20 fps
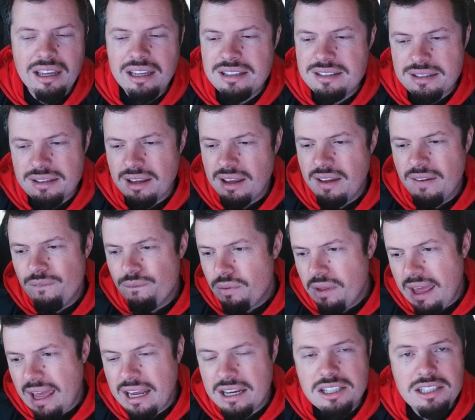It's
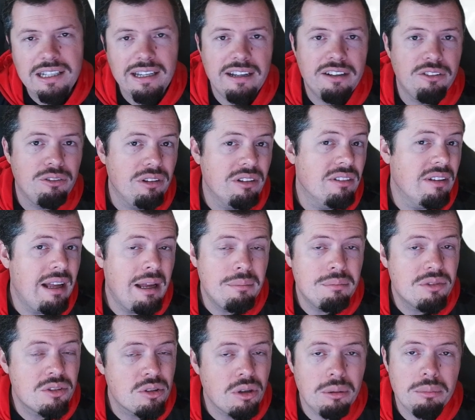actually unreal.
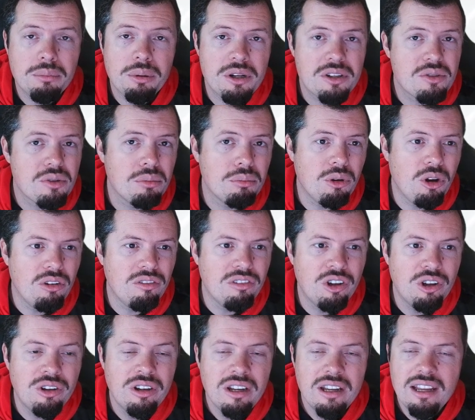I'm so impressed with
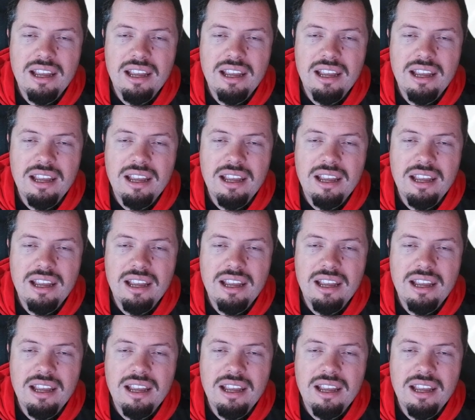Marvo